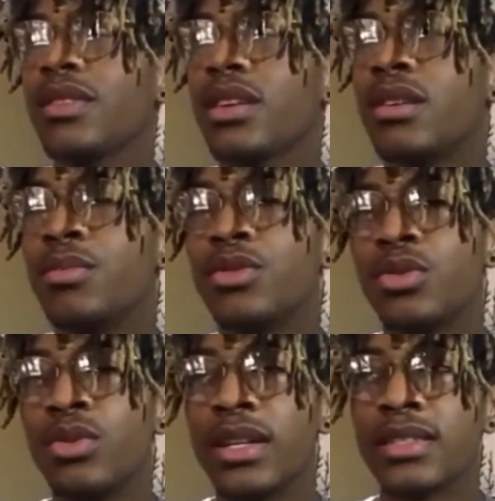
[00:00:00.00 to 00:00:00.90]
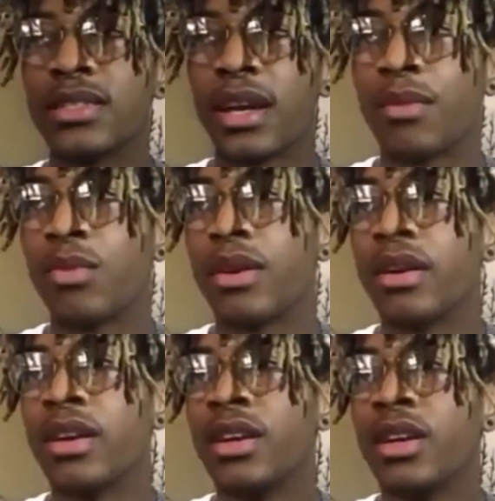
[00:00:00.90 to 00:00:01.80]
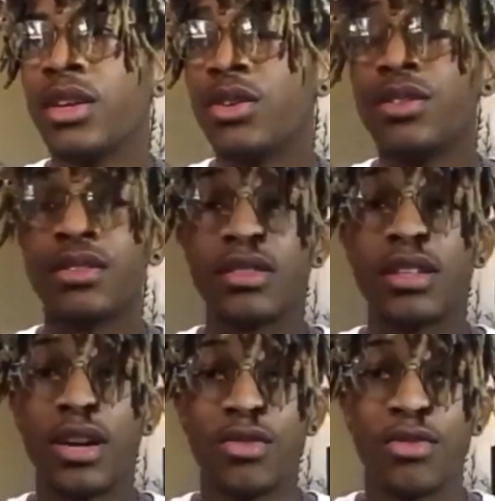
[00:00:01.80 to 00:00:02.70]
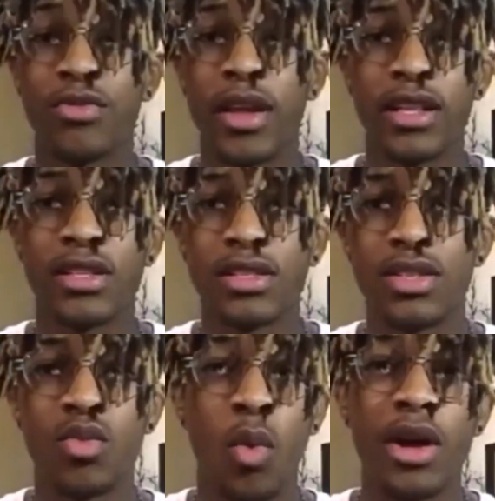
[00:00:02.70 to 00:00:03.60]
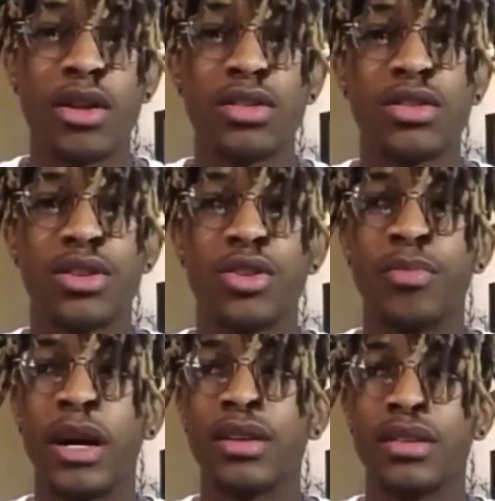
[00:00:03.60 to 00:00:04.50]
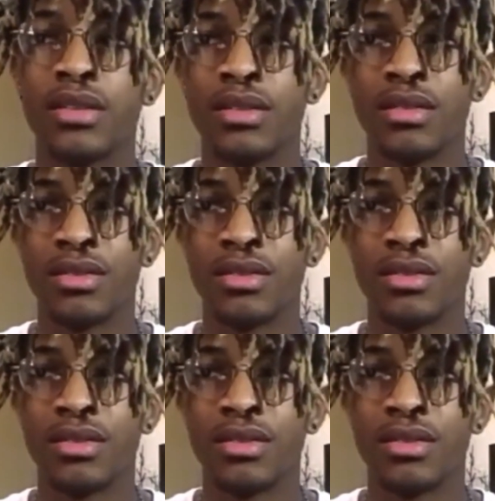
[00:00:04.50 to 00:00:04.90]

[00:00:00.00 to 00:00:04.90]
And number 2, that's the time where you need to sit down and reflect and see why you're insecure about it.